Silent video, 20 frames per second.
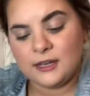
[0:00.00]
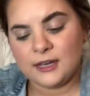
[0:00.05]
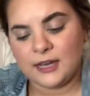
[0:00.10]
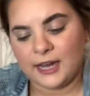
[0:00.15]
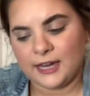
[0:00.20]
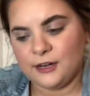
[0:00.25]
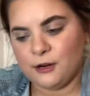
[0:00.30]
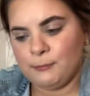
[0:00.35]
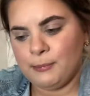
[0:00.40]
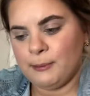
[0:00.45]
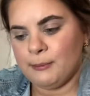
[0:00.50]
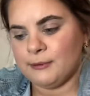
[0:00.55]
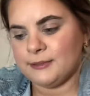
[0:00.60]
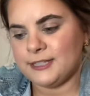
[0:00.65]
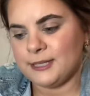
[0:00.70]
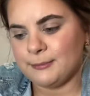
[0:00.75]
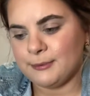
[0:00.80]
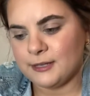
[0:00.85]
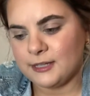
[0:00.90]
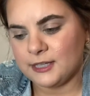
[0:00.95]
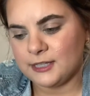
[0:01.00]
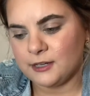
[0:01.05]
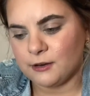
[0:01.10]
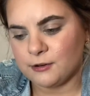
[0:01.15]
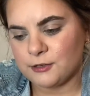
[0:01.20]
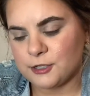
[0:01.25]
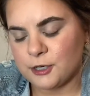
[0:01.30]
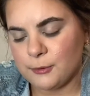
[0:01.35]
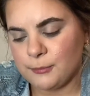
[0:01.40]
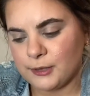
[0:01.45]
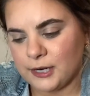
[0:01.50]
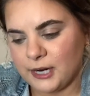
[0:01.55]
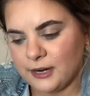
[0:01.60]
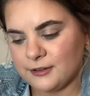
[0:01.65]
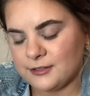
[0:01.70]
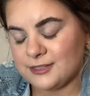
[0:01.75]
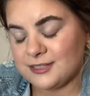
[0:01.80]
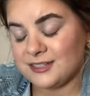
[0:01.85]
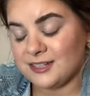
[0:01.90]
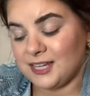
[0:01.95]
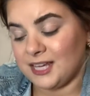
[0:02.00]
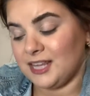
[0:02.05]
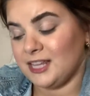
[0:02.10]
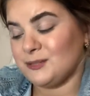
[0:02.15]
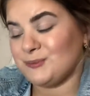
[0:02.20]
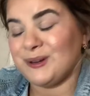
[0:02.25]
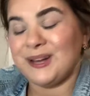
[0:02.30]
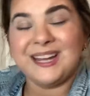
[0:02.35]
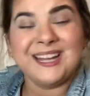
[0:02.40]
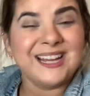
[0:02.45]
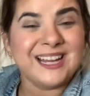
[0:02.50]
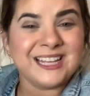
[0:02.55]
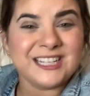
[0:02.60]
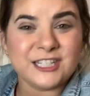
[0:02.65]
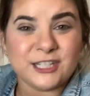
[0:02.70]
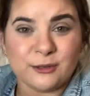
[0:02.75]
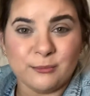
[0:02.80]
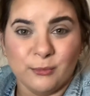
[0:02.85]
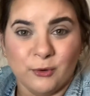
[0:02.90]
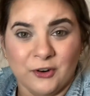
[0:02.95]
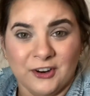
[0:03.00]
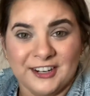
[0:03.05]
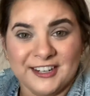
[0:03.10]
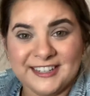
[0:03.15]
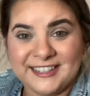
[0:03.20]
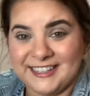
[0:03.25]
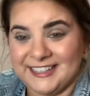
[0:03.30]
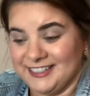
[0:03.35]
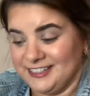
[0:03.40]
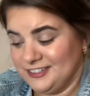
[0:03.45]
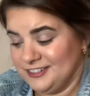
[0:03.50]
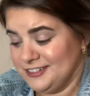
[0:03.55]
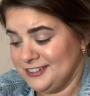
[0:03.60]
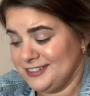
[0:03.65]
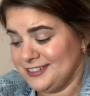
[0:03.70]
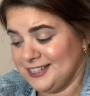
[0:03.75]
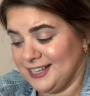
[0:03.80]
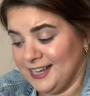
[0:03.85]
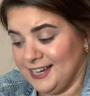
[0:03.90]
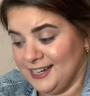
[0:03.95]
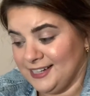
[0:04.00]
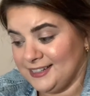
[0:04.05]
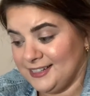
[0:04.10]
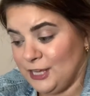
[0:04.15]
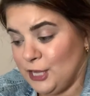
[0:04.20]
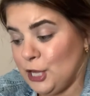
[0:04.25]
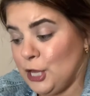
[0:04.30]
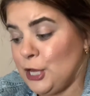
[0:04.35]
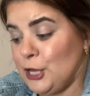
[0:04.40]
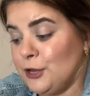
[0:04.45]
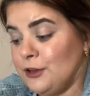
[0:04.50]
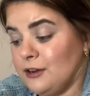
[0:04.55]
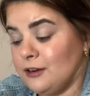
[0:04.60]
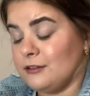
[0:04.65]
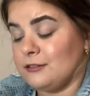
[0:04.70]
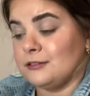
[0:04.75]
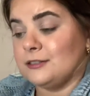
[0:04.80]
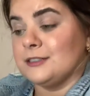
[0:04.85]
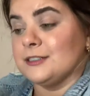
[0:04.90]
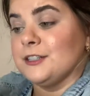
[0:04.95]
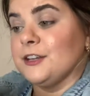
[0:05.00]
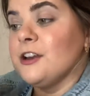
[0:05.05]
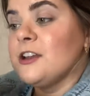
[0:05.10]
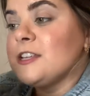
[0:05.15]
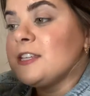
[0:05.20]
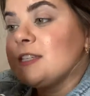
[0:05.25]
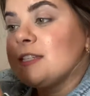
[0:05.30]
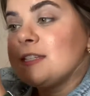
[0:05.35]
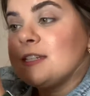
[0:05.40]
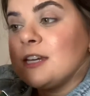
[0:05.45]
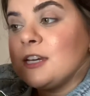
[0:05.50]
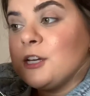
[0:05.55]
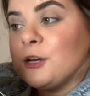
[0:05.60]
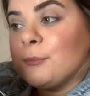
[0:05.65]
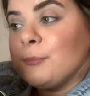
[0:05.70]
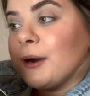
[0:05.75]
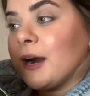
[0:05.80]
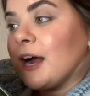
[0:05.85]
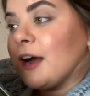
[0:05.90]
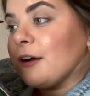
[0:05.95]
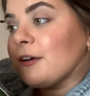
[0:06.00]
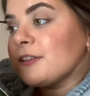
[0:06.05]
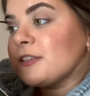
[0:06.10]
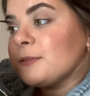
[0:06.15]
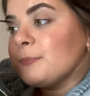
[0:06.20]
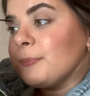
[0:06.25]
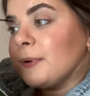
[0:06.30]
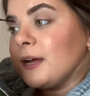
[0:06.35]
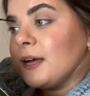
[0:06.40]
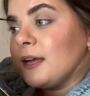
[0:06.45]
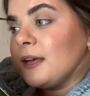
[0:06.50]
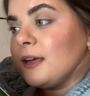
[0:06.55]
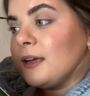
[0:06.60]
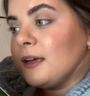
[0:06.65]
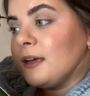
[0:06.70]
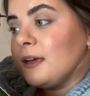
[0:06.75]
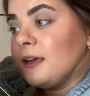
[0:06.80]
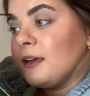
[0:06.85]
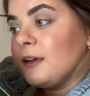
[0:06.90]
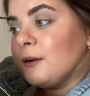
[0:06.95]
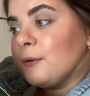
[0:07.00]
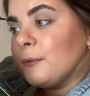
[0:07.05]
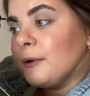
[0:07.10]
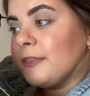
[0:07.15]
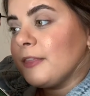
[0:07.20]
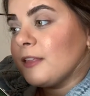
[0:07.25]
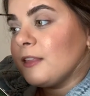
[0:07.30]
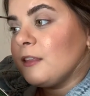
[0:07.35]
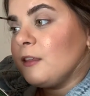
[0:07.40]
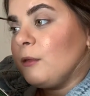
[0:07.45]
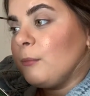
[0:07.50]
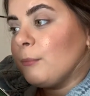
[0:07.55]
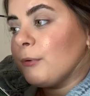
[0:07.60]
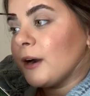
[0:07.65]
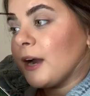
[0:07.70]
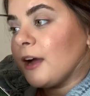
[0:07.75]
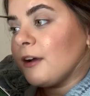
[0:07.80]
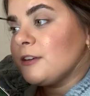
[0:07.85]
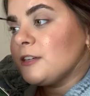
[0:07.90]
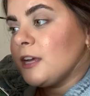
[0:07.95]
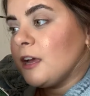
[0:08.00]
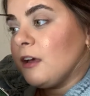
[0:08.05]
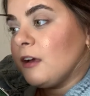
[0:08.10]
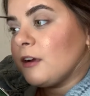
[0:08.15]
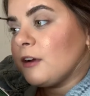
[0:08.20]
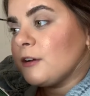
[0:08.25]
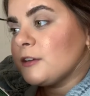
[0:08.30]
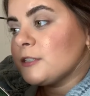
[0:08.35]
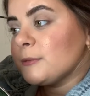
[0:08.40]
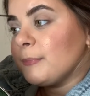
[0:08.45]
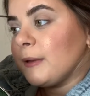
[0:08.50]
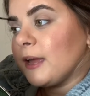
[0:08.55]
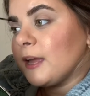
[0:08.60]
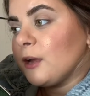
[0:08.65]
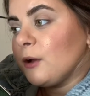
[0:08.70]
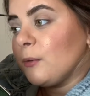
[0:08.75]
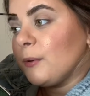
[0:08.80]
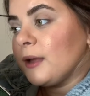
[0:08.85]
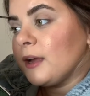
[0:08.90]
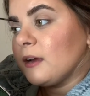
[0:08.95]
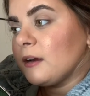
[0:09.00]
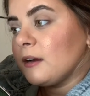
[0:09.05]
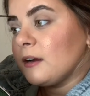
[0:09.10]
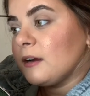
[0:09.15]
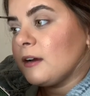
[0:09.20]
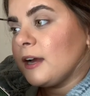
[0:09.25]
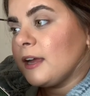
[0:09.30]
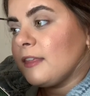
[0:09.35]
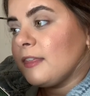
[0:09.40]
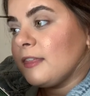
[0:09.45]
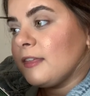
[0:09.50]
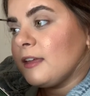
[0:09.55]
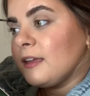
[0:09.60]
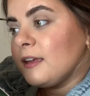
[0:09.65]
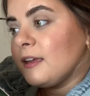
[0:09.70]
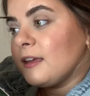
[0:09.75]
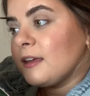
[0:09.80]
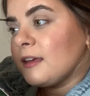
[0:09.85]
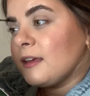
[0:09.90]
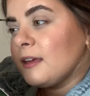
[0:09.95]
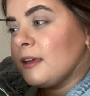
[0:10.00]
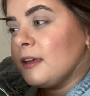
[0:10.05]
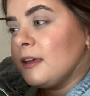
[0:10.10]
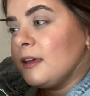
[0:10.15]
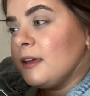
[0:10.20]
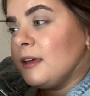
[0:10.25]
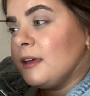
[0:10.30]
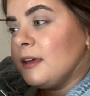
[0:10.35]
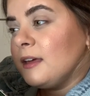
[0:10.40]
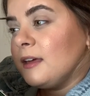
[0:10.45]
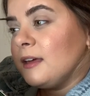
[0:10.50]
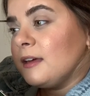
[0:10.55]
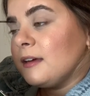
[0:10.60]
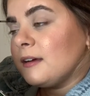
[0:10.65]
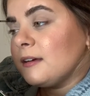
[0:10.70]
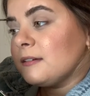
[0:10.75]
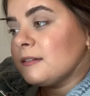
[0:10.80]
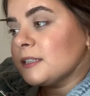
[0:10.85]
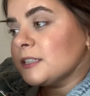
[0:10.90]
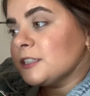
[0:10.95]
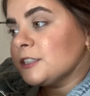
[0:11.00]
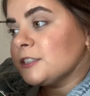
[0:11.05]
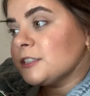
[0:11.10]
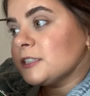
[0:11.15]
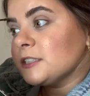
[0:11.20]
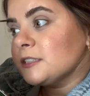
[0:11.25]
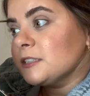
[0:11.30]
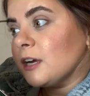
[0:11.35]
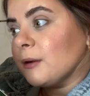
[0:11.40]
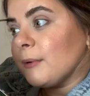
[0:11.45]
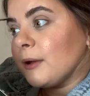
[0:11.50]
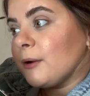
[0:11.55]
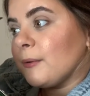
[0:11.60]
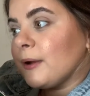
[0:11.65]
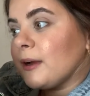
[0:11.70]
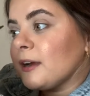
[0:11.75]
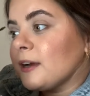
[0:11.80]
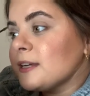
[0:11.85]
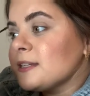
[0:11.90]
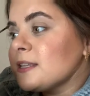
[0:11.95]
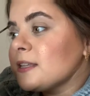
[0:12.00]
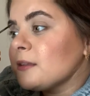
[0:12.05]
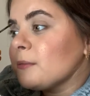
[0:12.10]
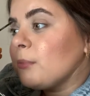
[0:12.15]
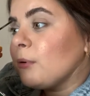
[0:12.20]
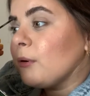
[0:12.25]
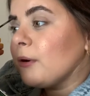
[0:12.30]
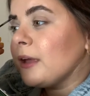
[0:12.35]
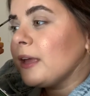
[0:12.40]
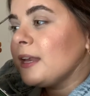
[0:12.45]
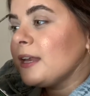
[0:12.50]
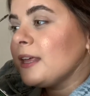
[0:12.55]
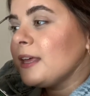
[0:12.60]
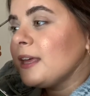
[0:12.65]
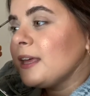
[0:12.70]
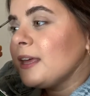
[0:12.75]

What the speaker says: I know people typically don't show brows, and it's probably because they're boring and you're just like, cool, you just did your brows, but with a little brow gel, it goes by quicker, I think. It should go by quicker, isn't the point?